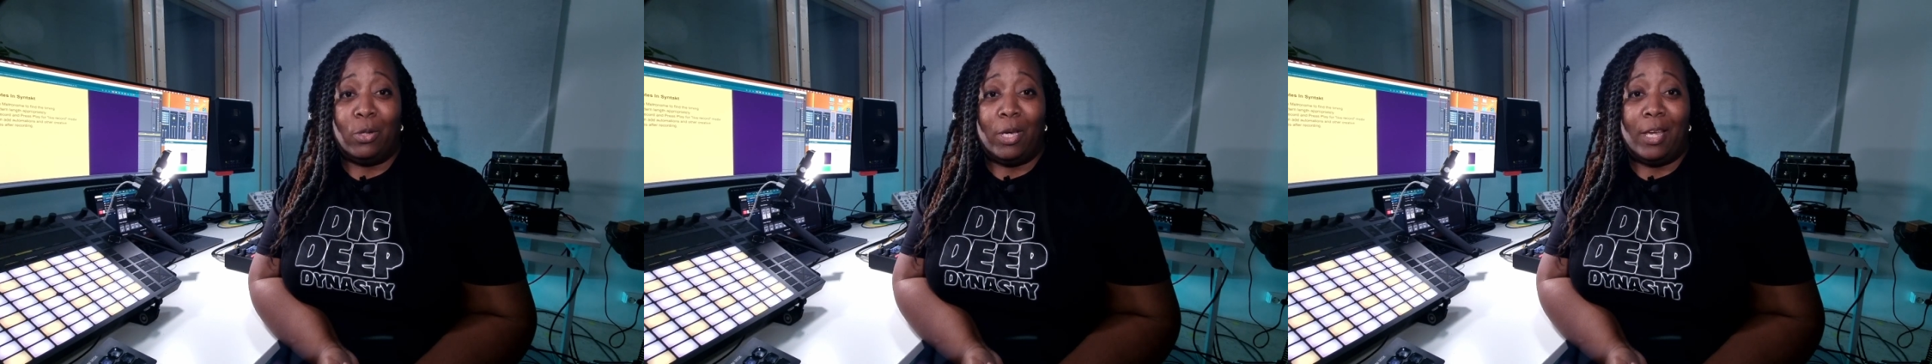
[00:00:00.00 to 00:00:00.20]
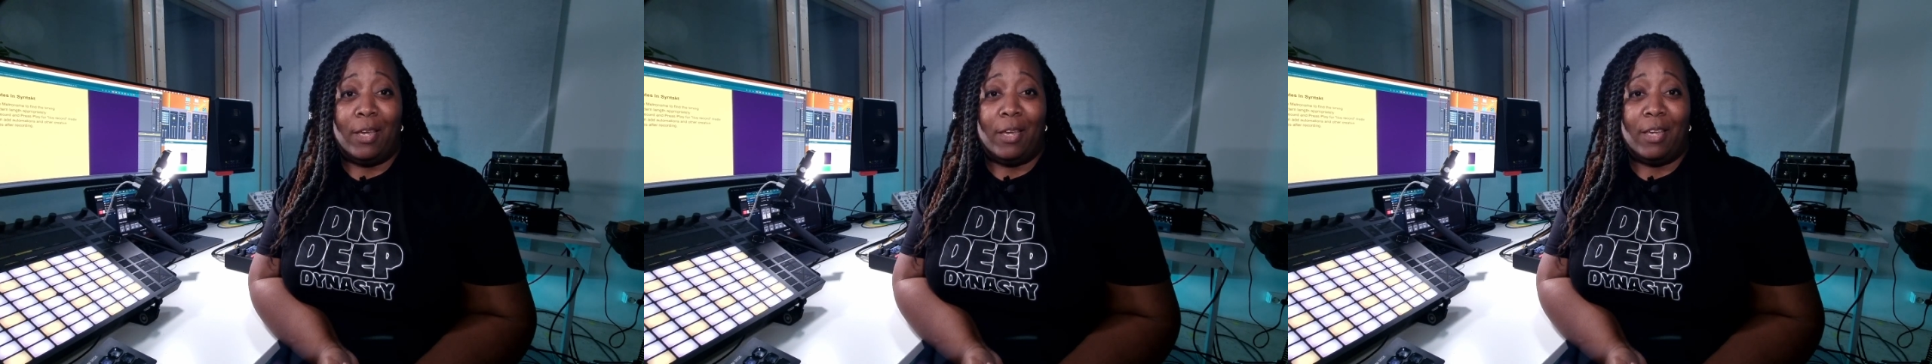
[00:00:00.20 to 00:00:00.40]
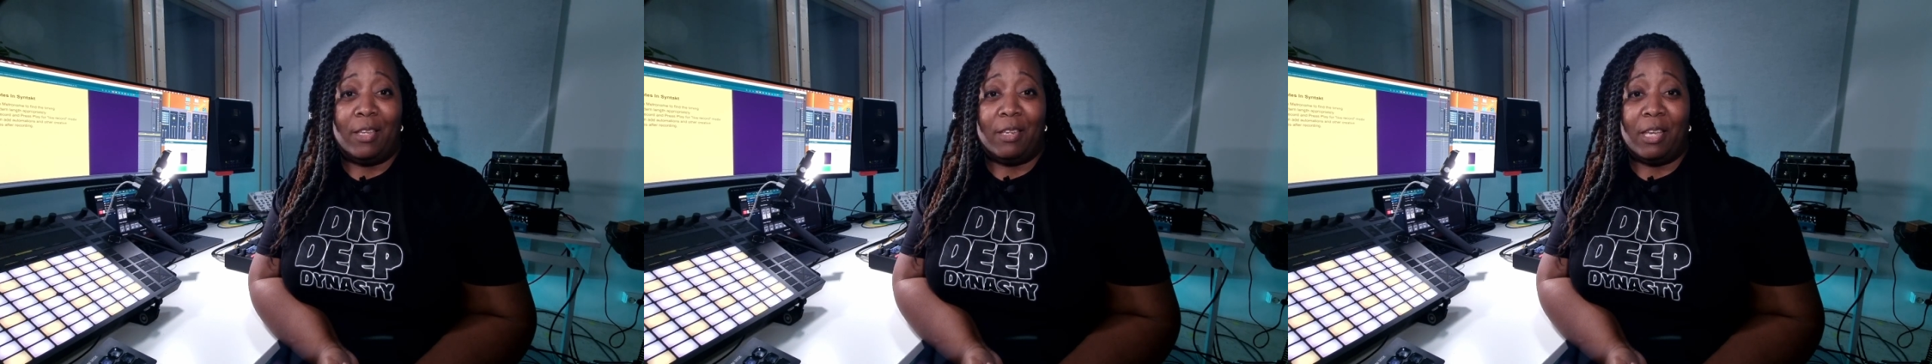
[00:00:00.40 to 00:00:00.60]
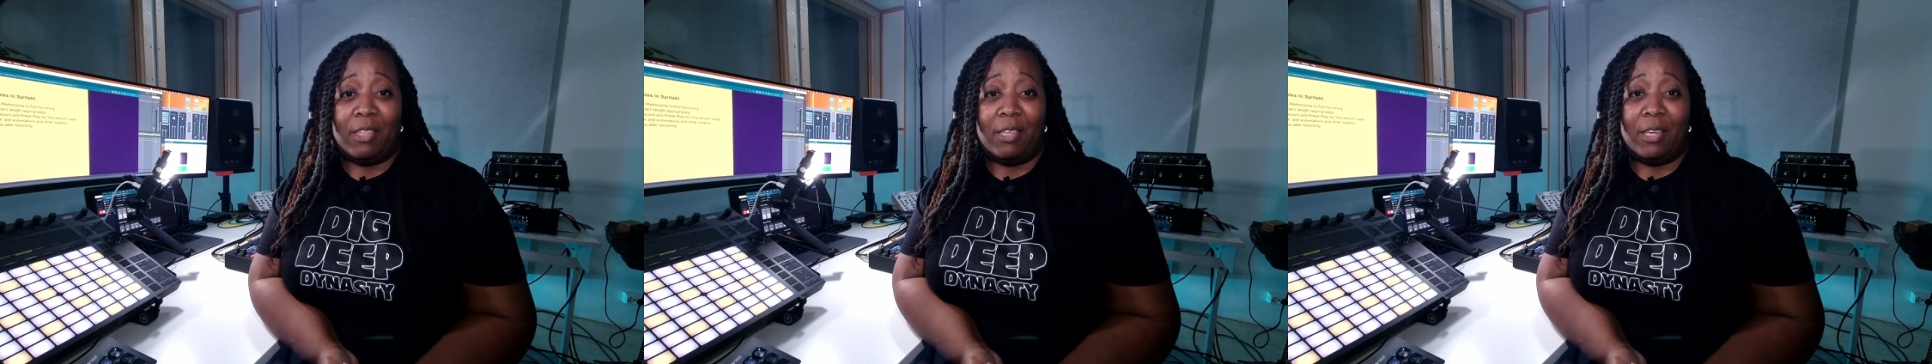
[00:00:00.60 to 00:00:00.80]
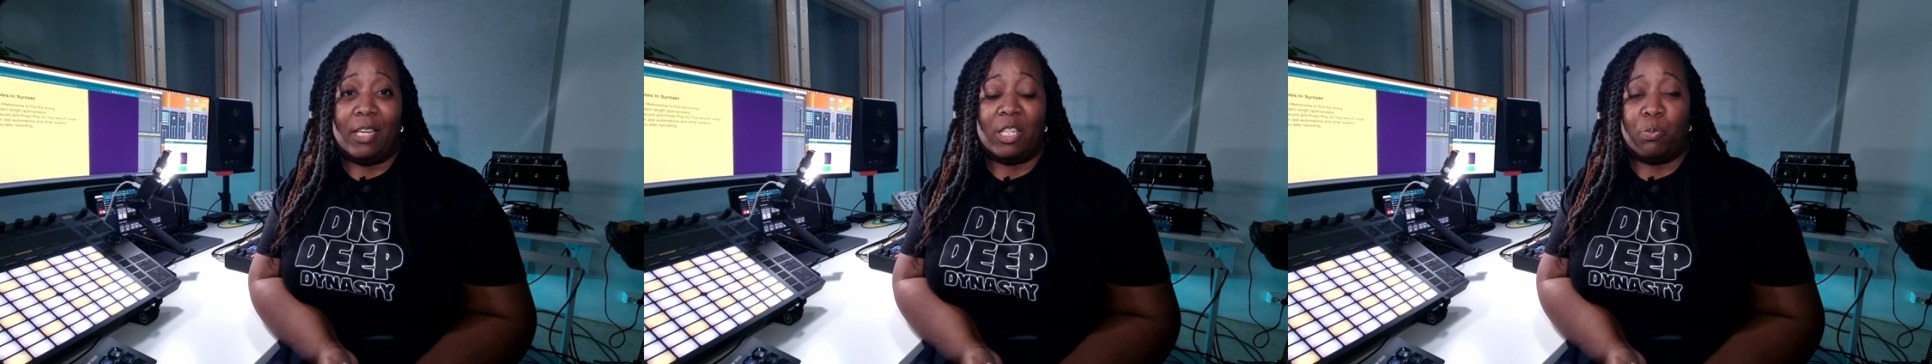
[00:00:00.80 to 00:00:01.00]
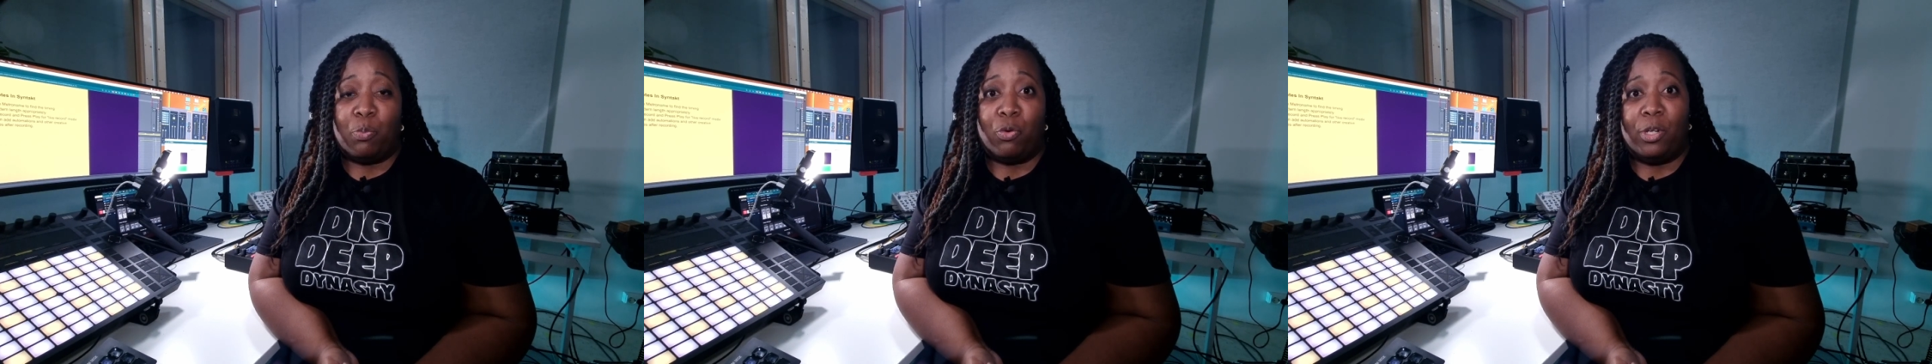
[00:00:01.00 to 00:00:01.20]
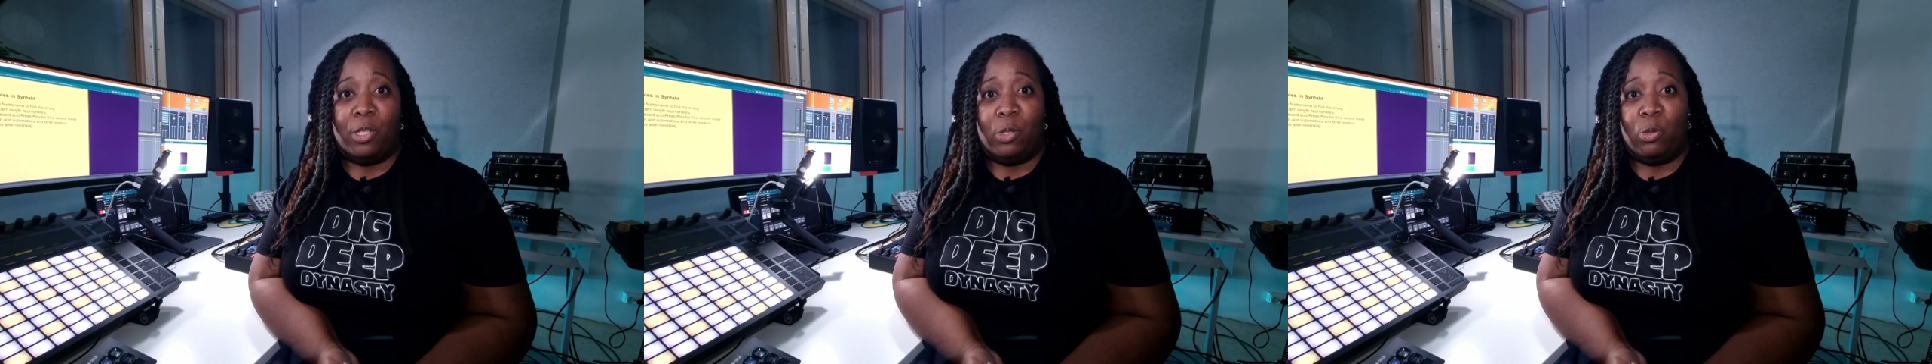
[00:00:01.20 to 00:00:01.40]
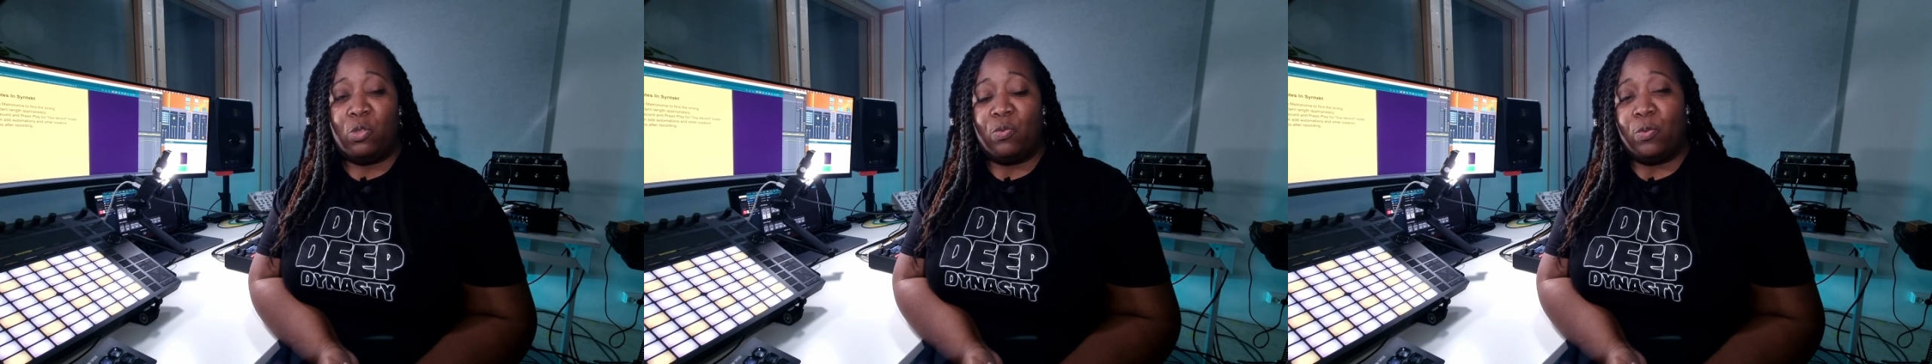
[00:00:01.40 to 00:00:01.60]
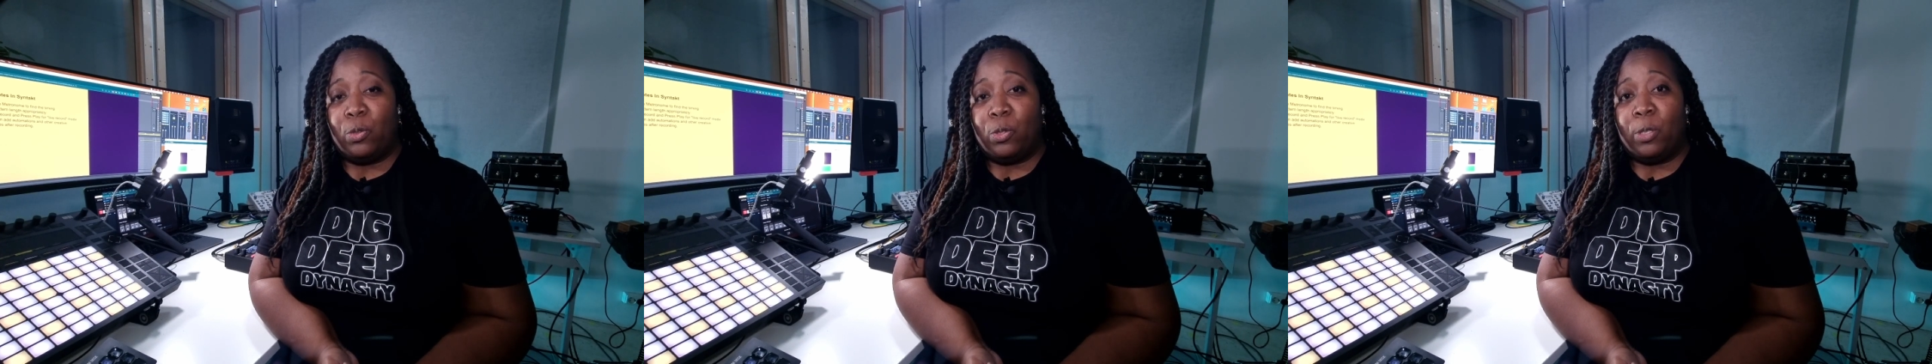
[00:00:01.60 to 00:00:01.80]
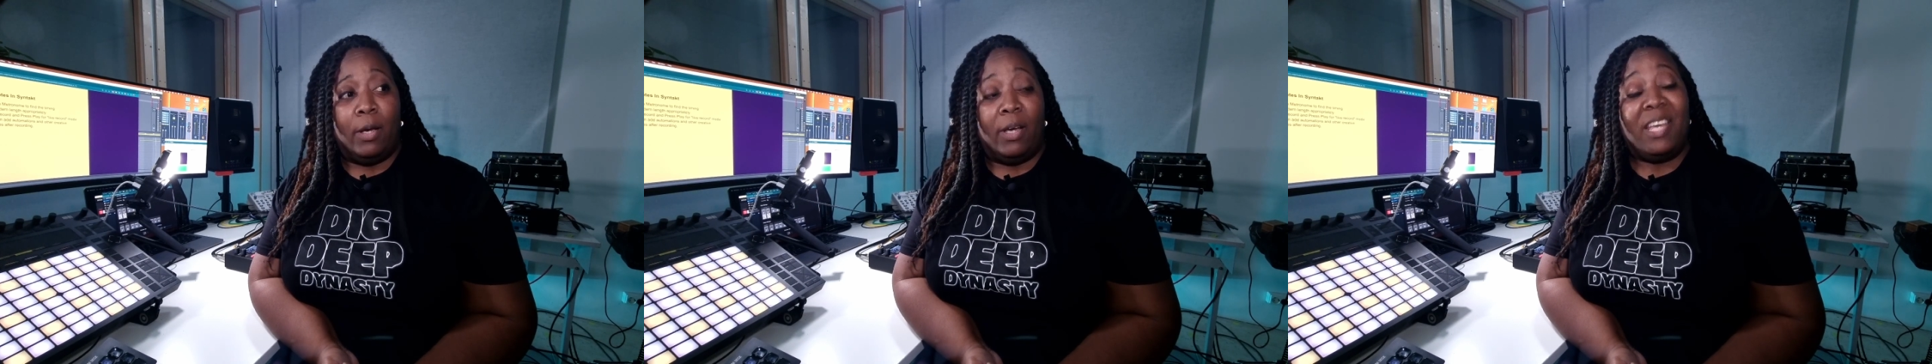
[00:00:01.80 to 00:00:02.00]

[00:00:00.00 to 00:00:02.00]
and I think it's pretty useful